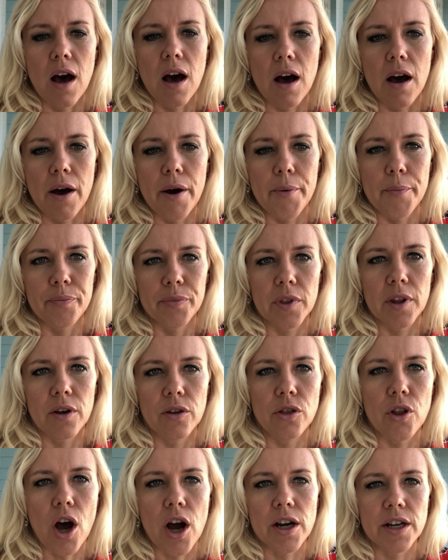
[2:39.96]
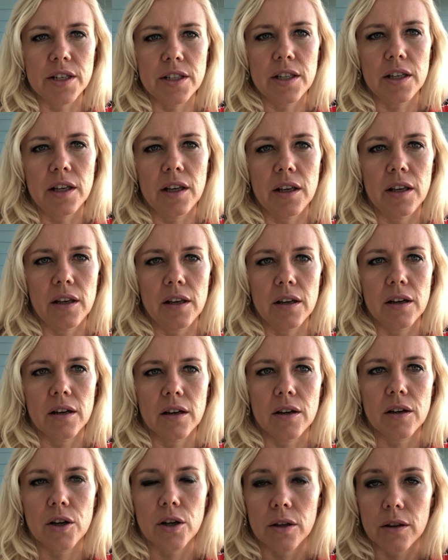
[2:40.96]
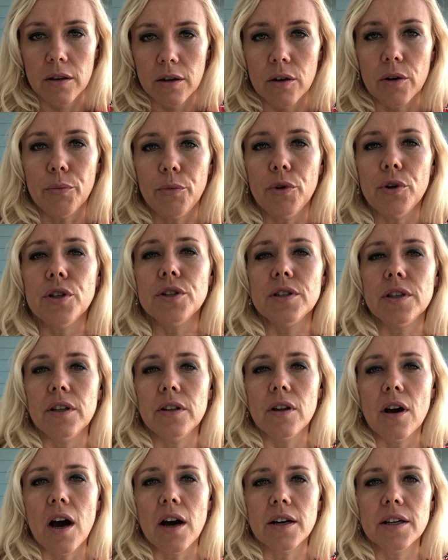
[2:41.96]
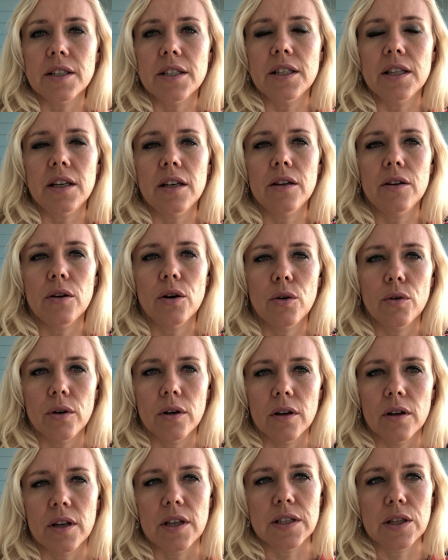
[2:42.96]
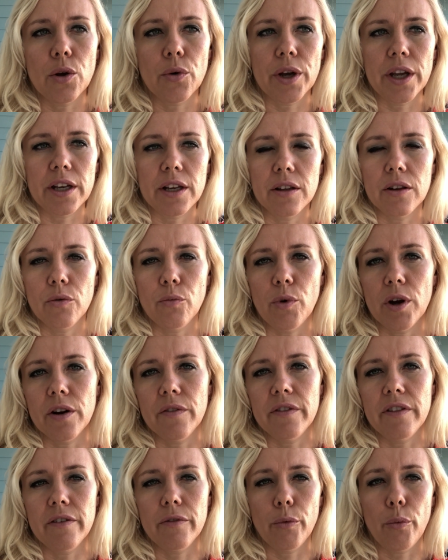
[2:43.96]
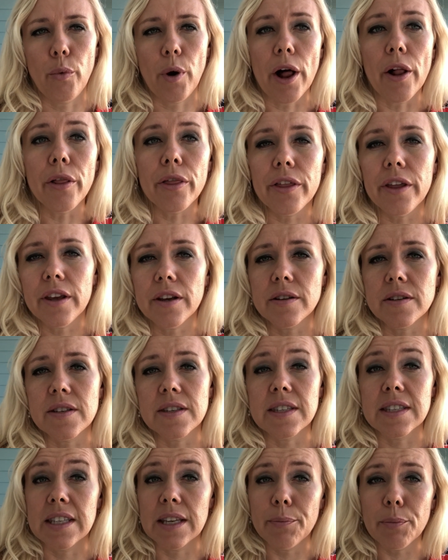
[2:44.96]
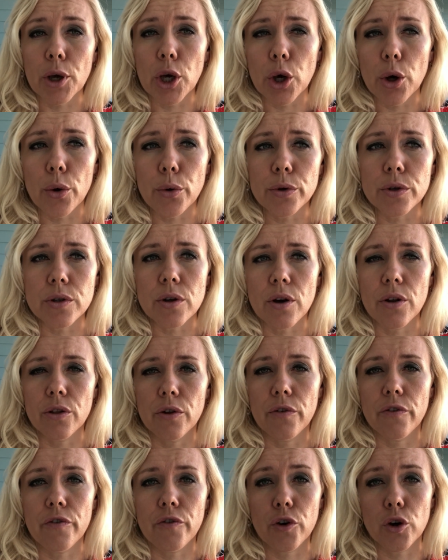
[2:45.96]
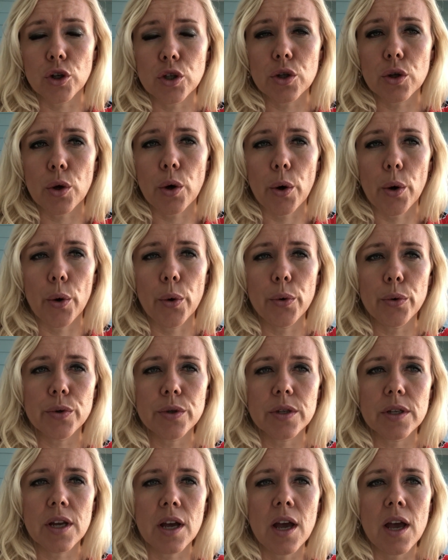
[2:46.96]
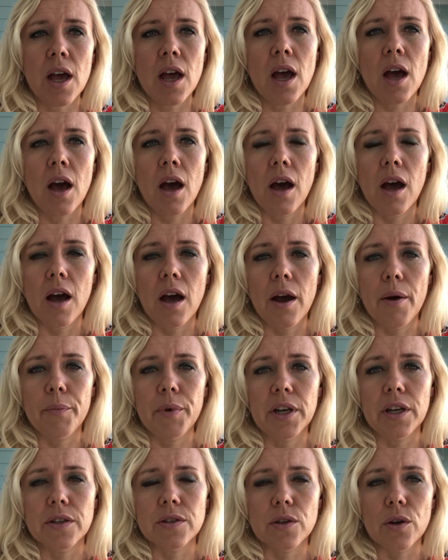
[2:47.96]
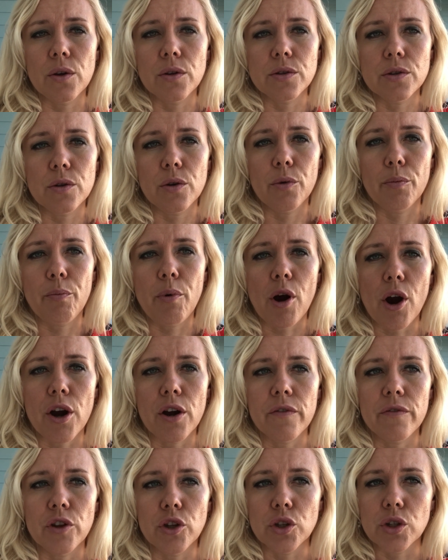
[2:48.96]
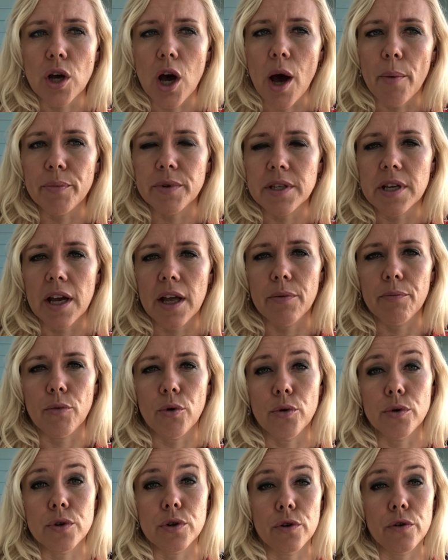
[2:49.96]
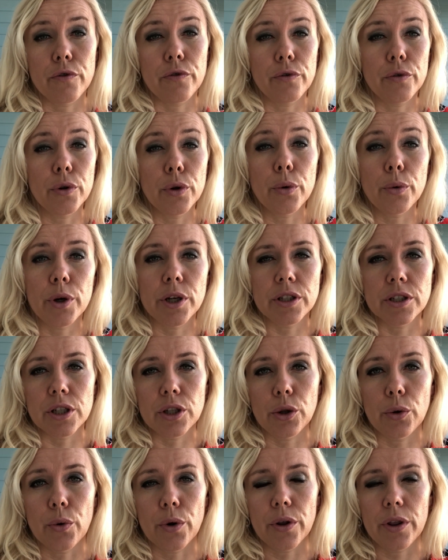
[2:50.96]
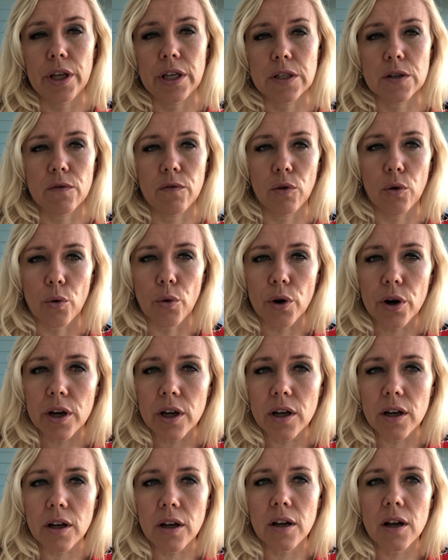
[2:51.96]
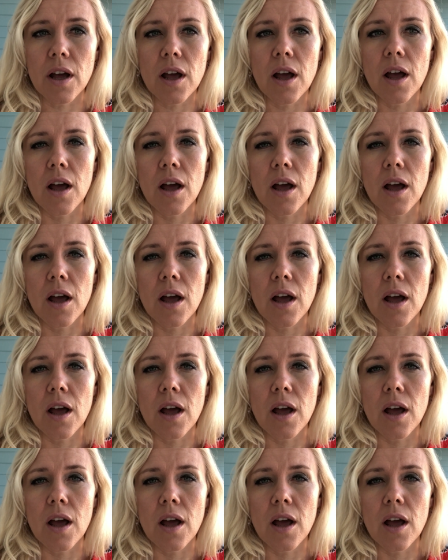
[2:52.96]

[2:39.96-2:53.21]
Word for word: um, Nocatee, the community Nocatee uh, is located in one of the wealthiest zip codes on the first coast. Um, and it's also part of the top 10 most affluent in Northeast Florida.